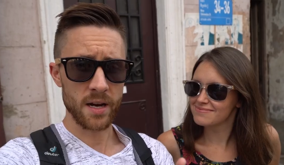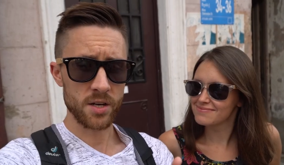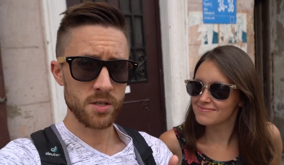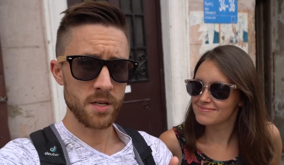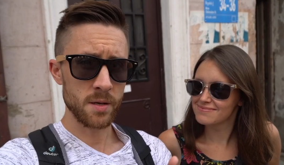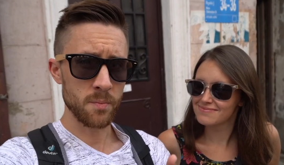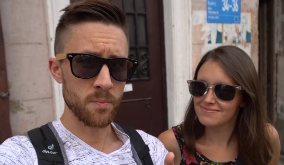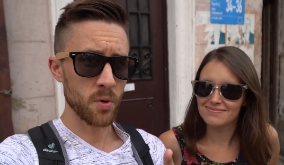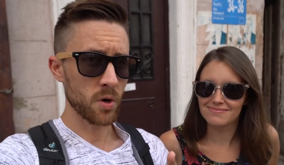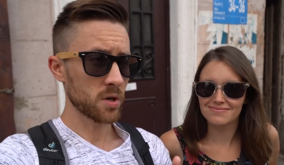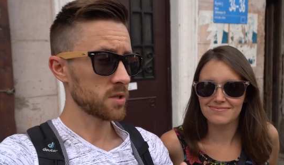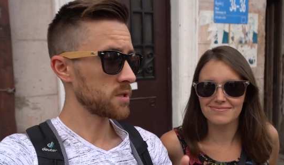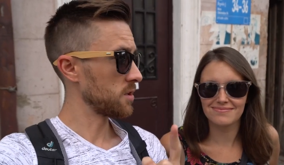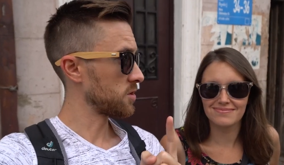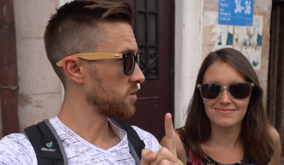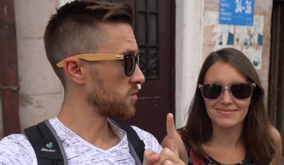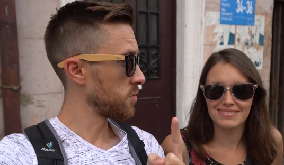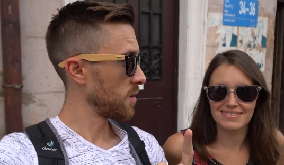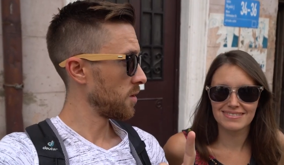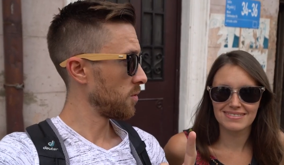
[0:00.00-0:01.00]
Speaker 1: actually booked
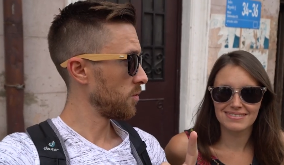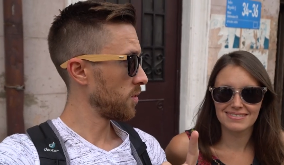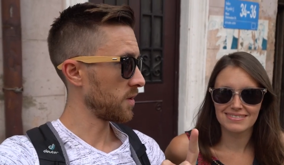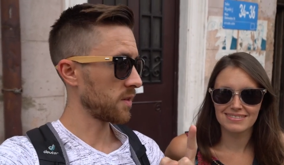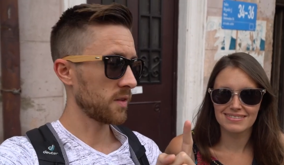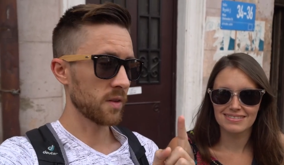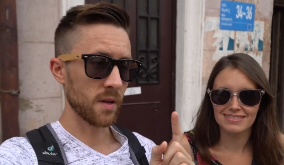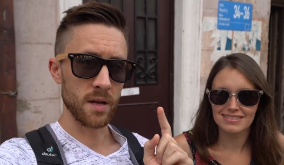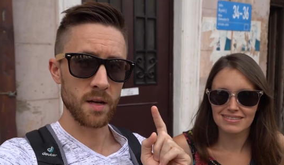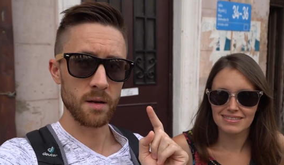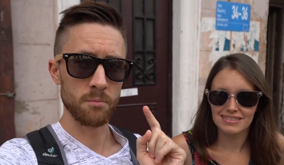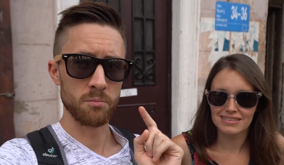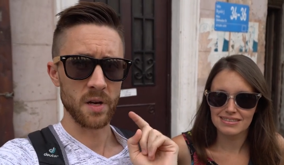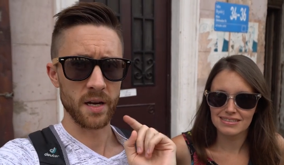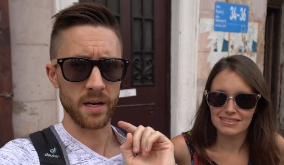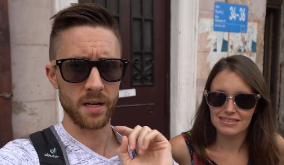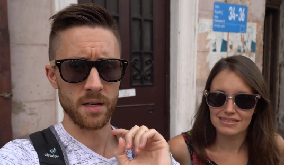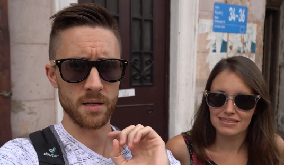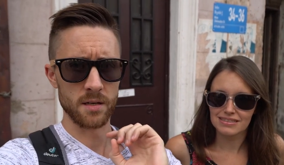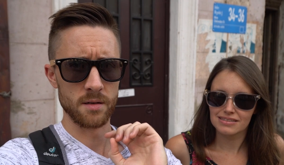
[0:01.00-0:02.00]
a tour with uh,
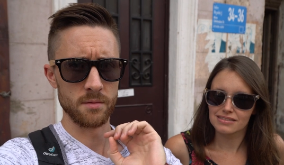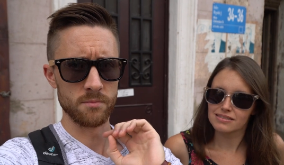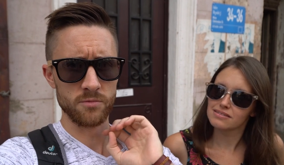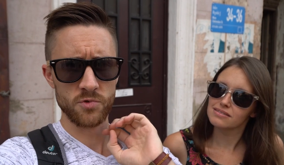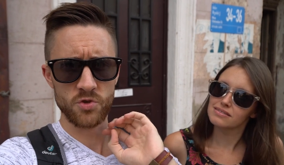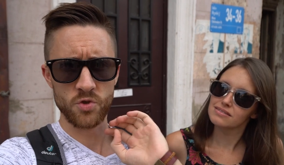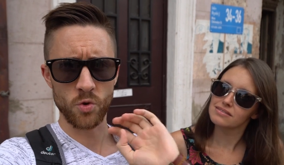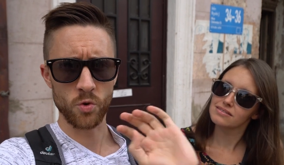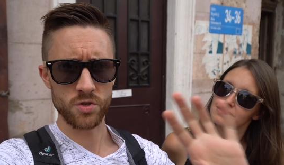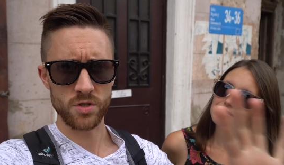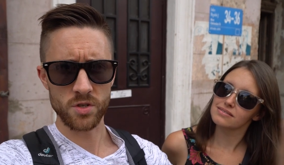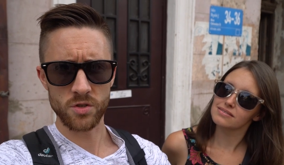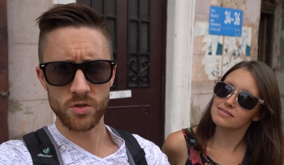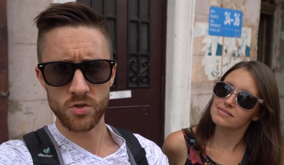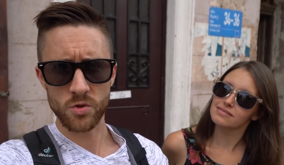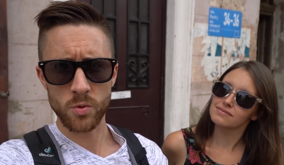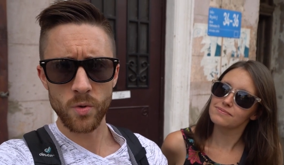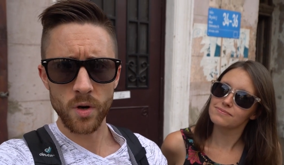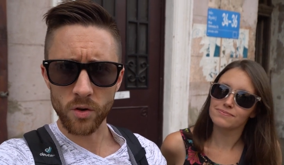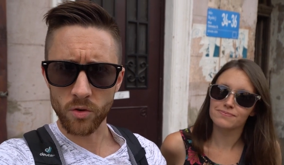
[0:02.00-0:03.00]
like a
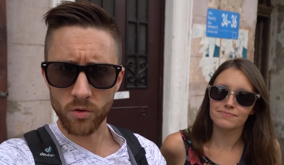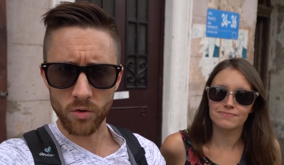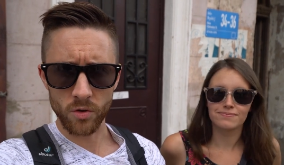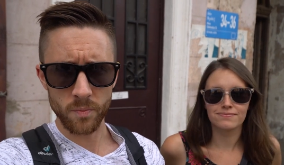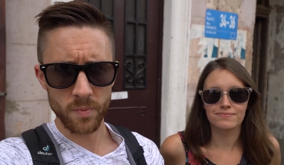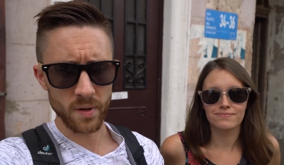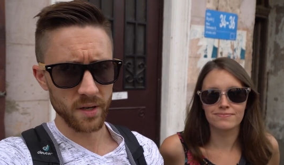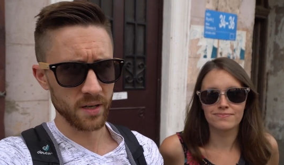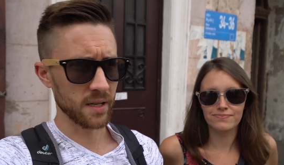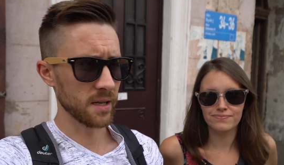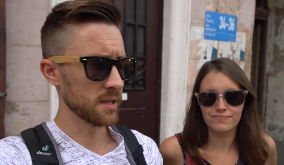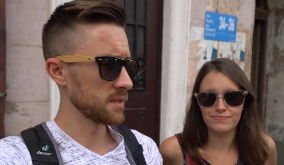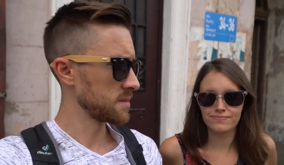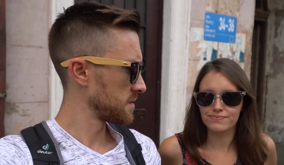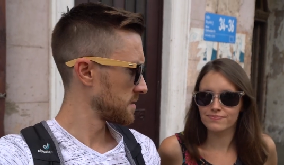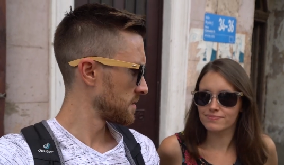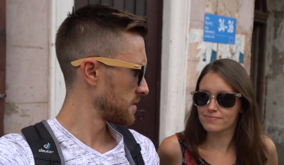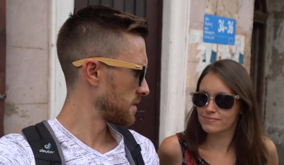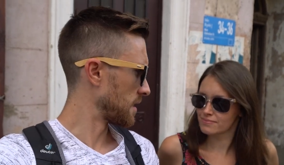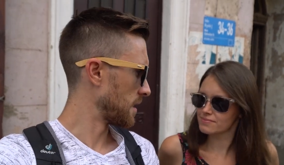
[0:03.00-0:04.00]
Georgian tour group, I guess.